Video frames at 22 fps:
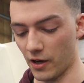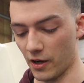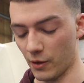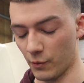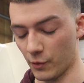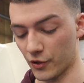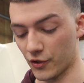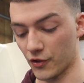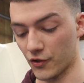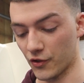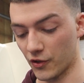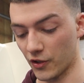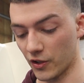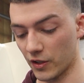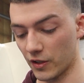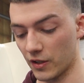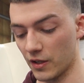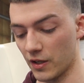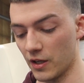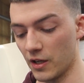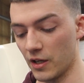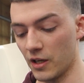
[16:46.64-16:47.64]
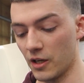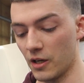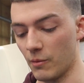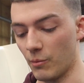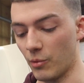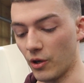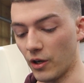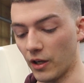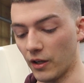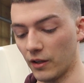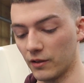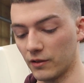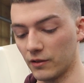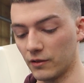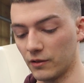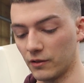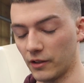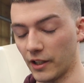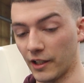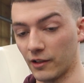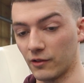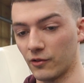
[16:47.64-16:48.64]
which is good, but
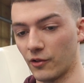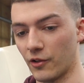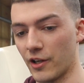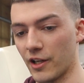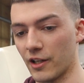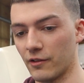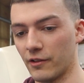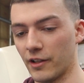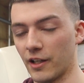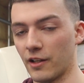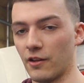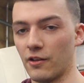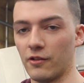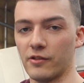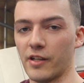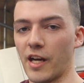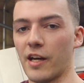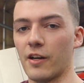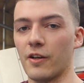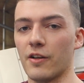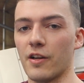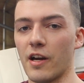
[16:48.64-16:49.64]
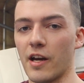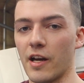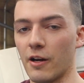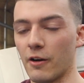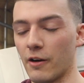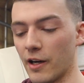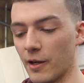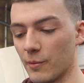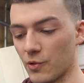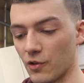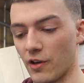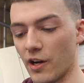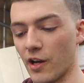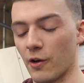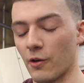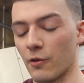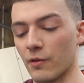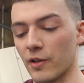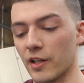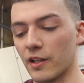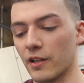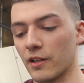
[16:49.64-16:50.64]
like learning like the ladder diagrams or how to
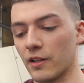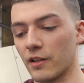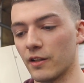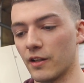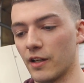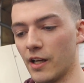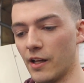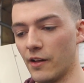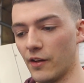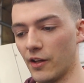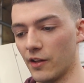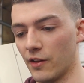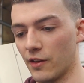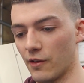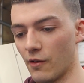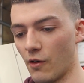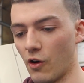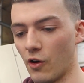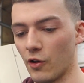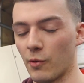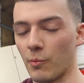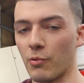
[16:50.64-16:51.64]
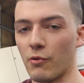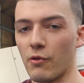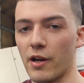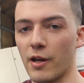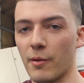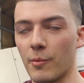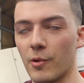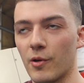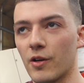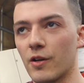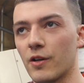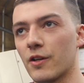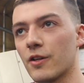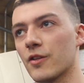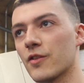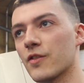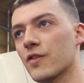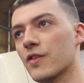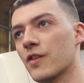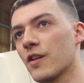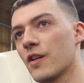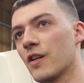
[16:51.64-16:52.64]
read it, and then all the
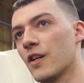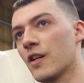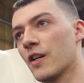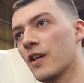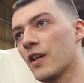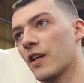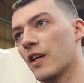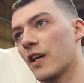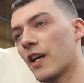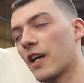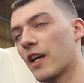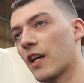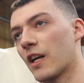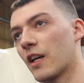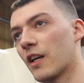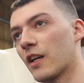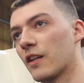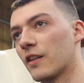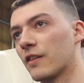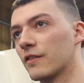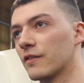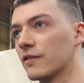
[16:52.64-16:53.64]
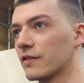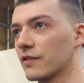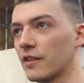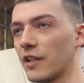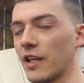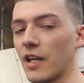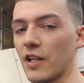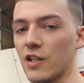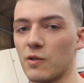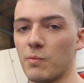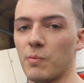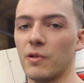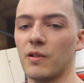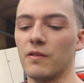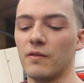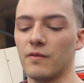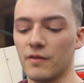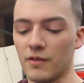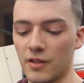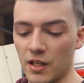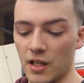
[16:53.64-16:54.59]
parameters, and yeah, it's been